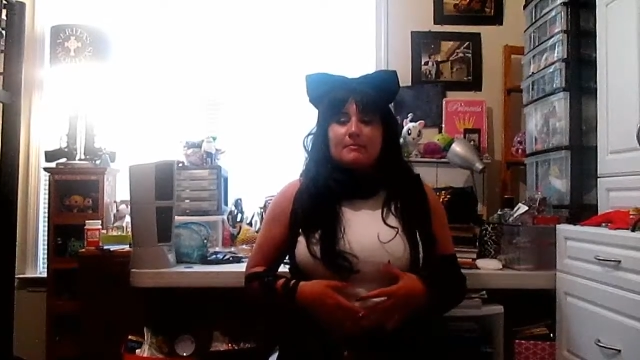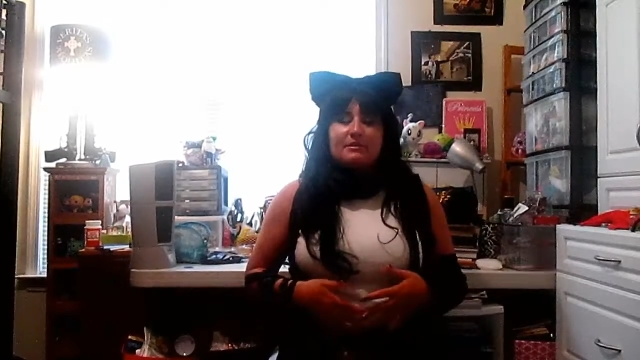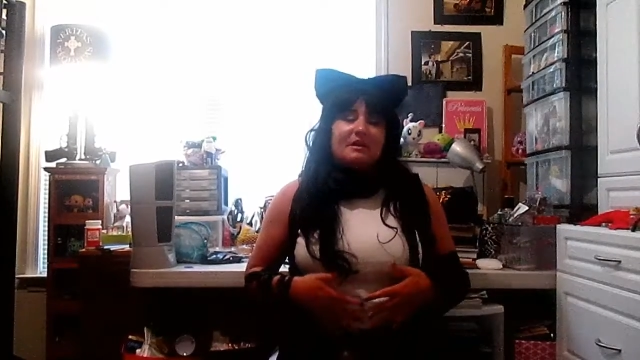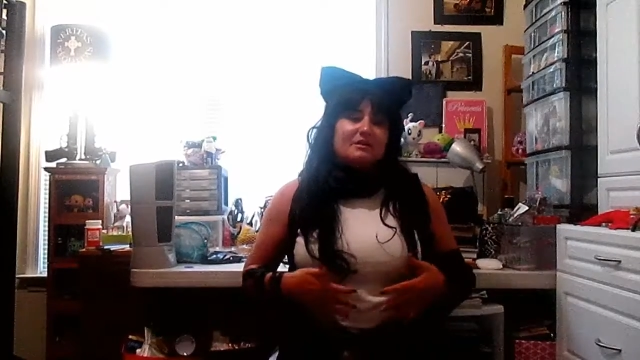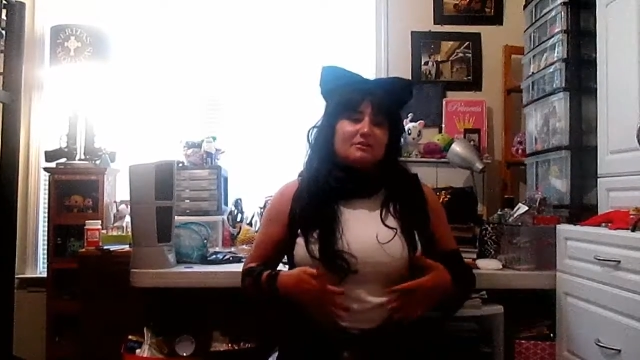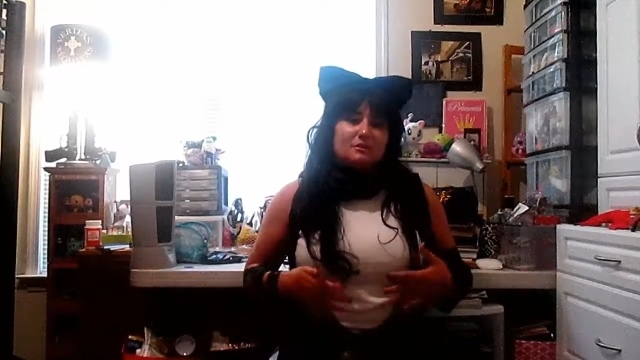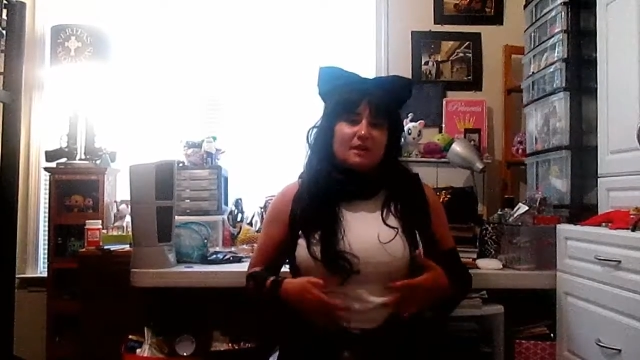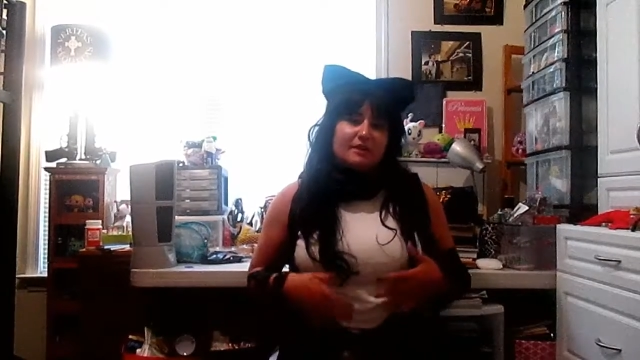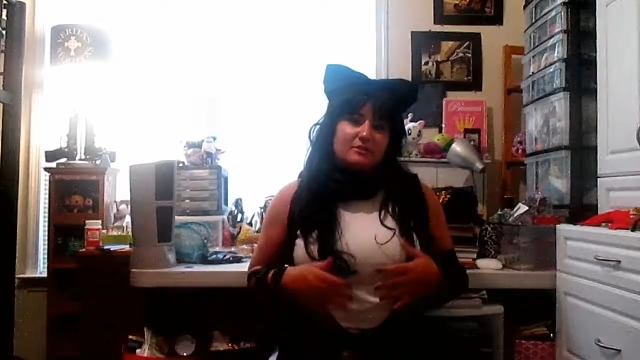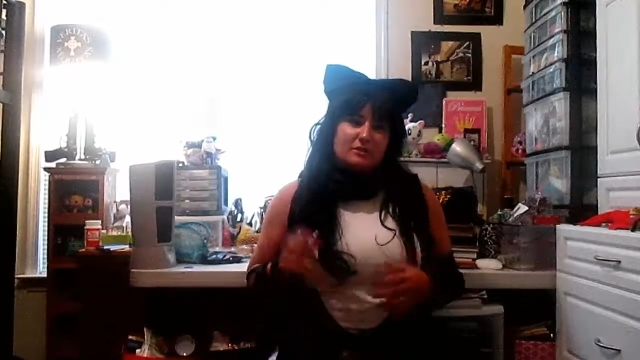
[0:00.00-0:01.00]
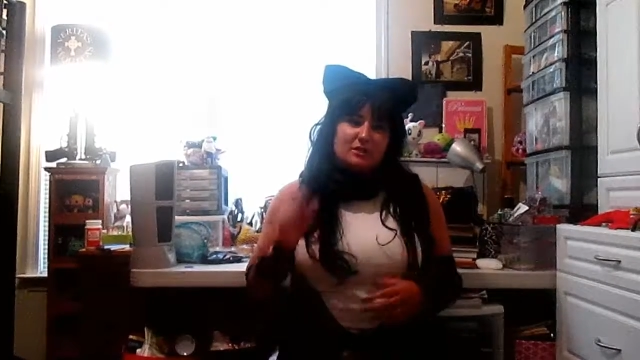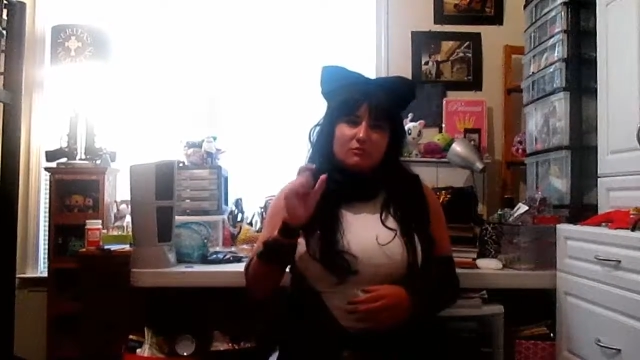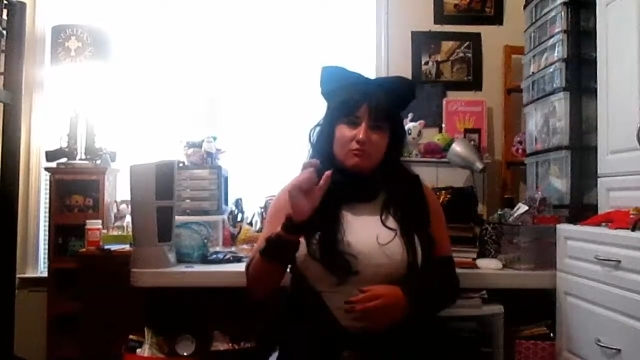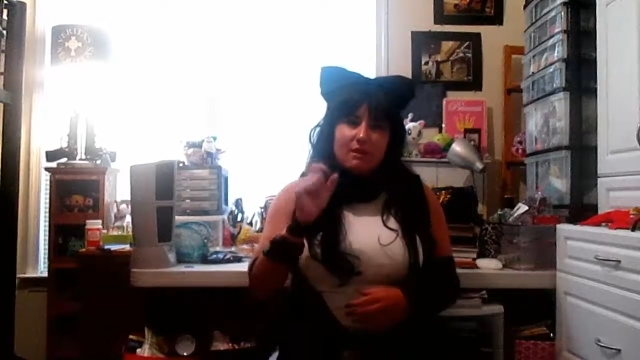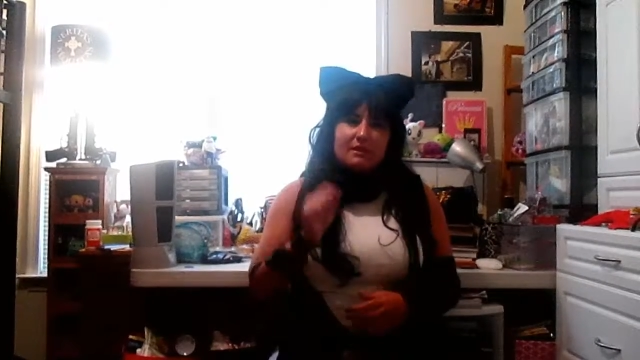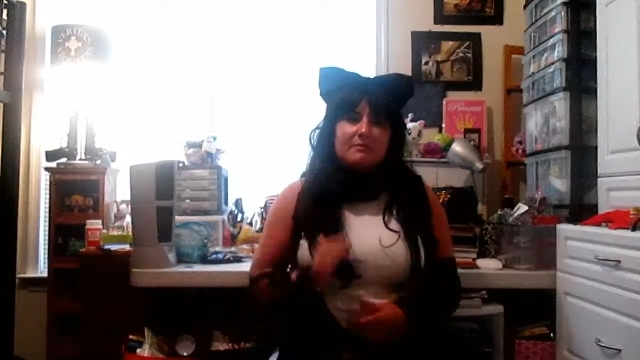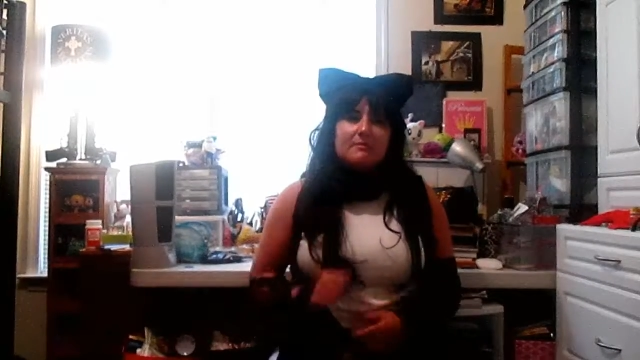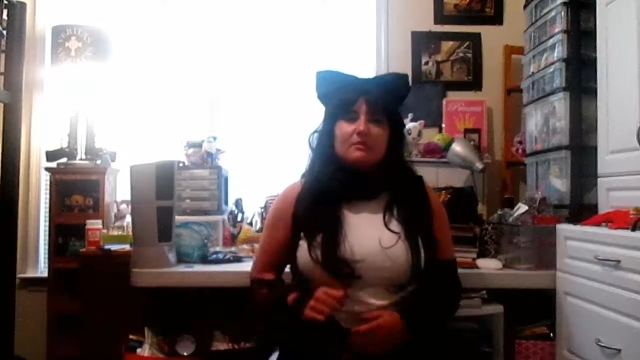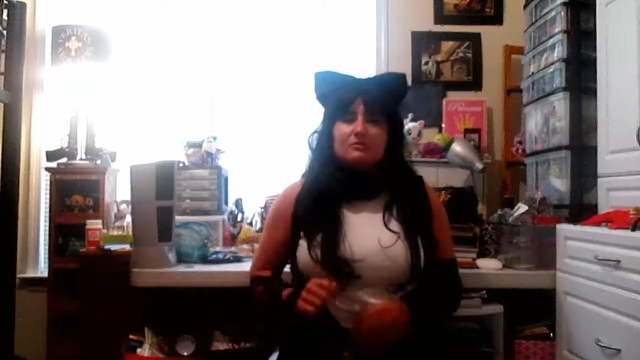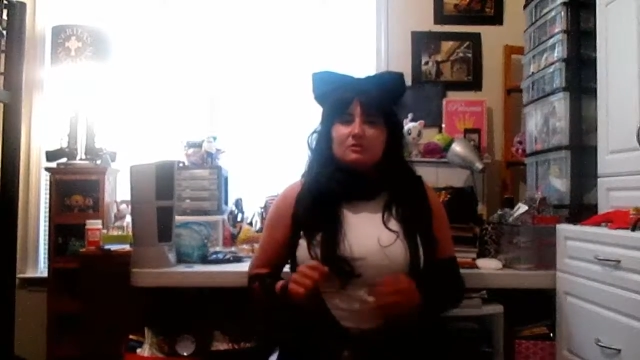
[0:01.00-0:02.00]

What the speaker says: but not too tight, so it's like right in the middle,